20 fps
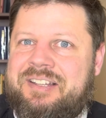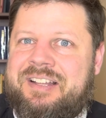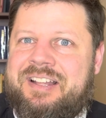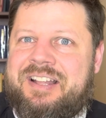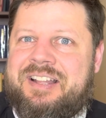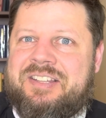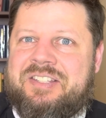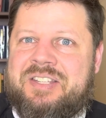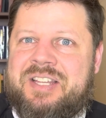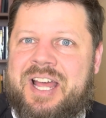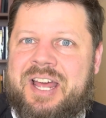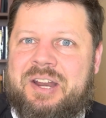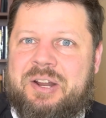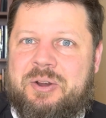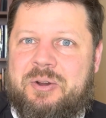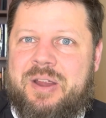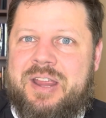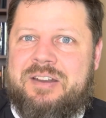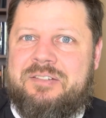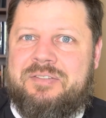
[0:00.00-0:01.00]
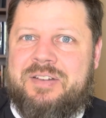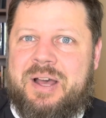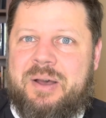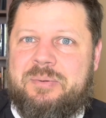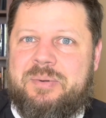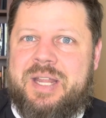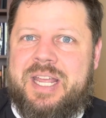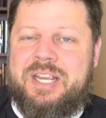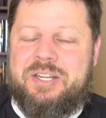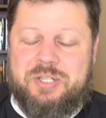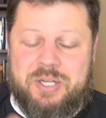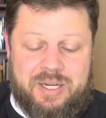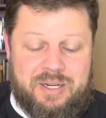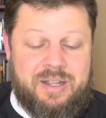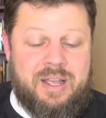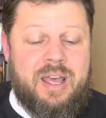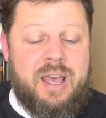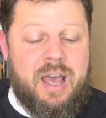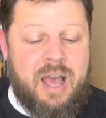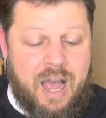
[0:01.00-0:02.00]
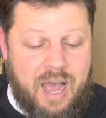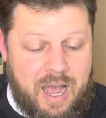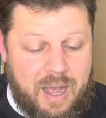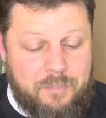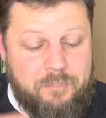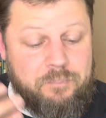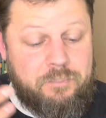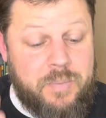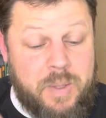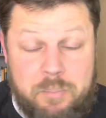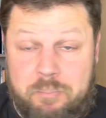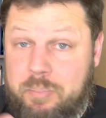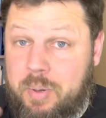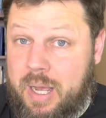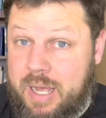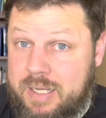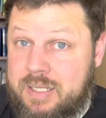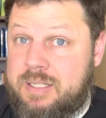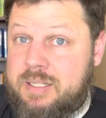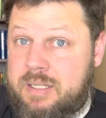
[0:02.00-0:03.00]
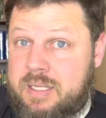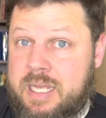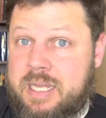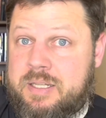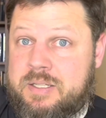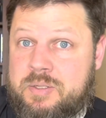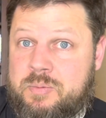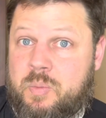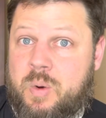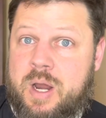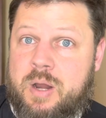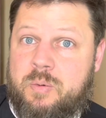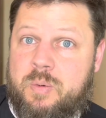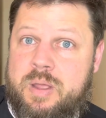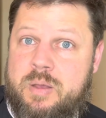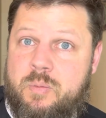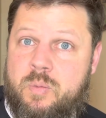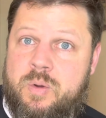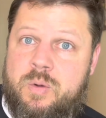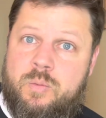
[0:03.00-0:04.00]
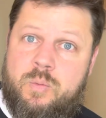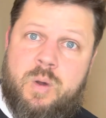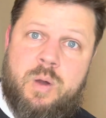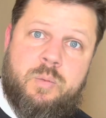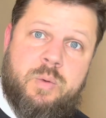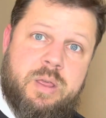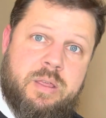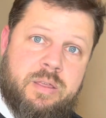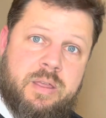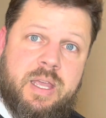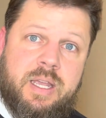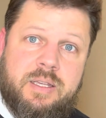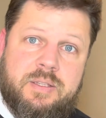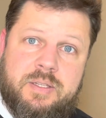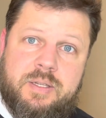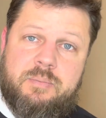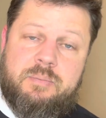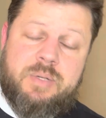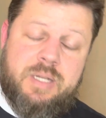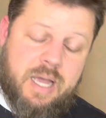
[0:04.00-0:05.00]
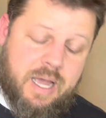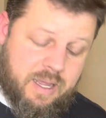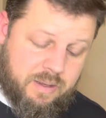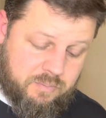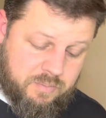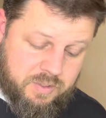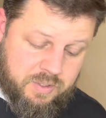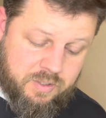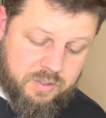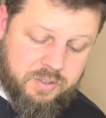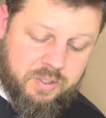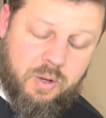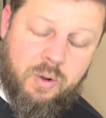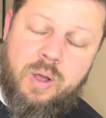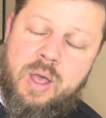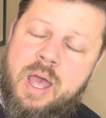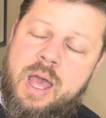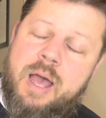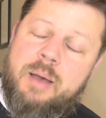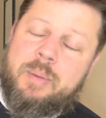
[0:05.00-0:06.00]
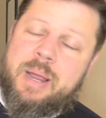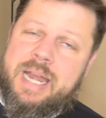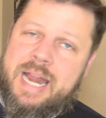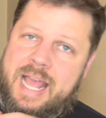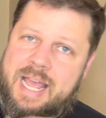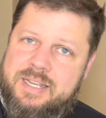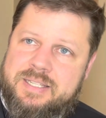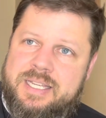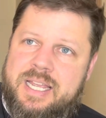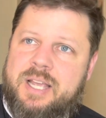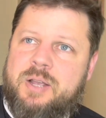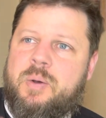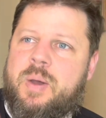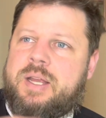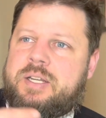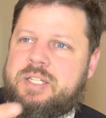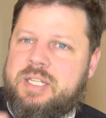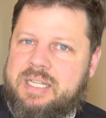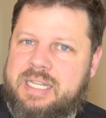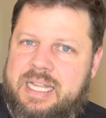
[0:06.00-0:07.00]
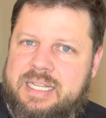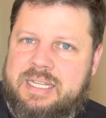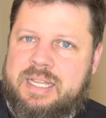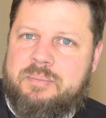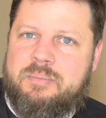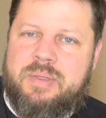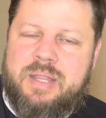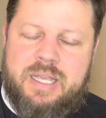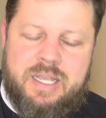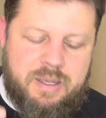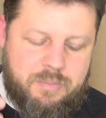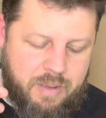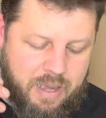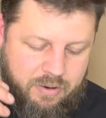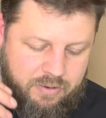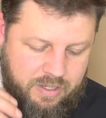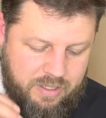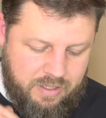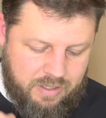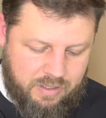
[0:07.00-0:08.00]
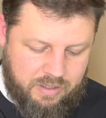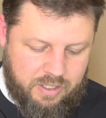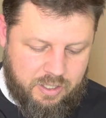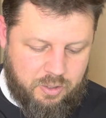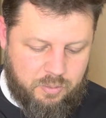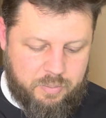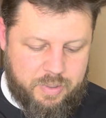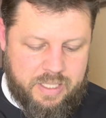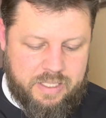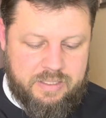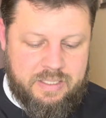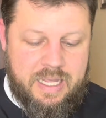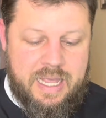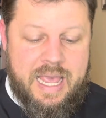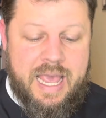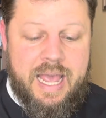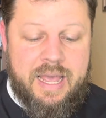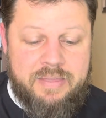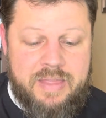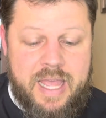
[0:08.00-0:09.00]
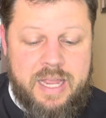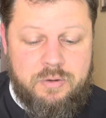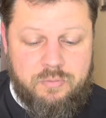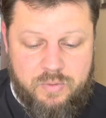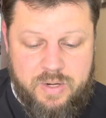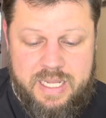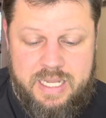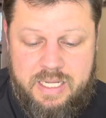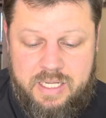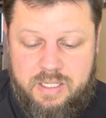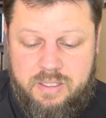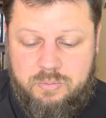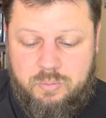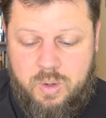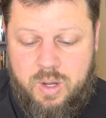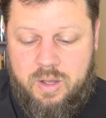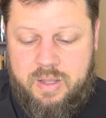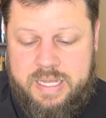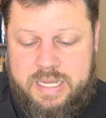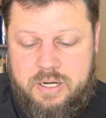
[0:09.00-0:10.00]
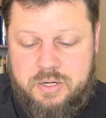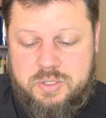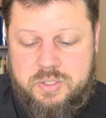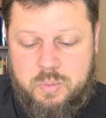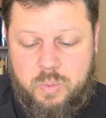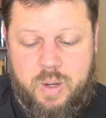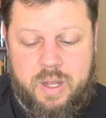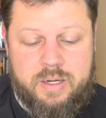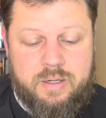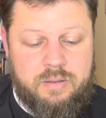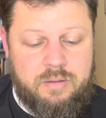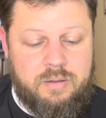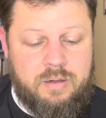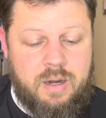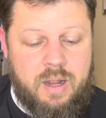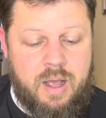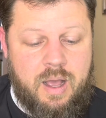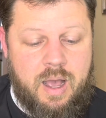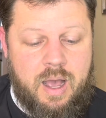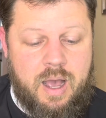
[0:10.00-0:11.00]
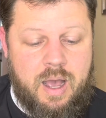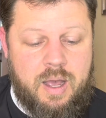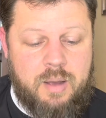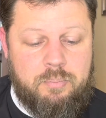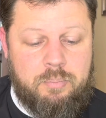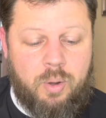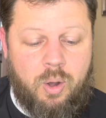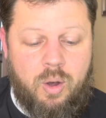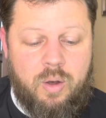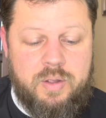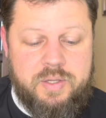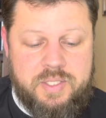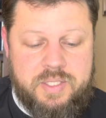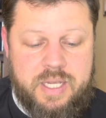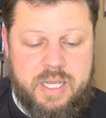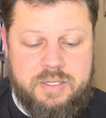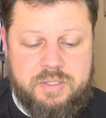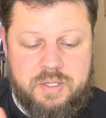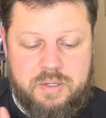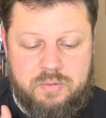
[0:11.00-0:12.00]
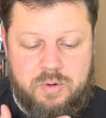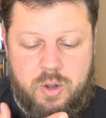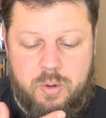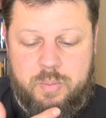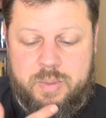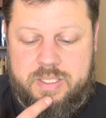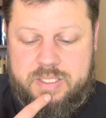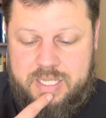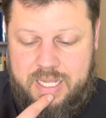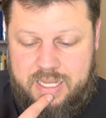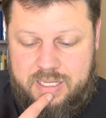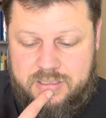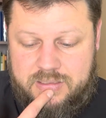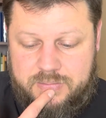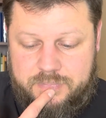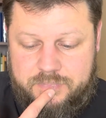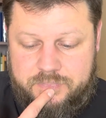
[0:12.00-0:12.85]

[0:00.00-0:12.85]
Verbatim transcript: it's not a great foundation, um, but it's where we what we think sometimes. So I might ask that question, let them think about it a little bit, and then read. Well, here's what uh, Paul says in Romans eight: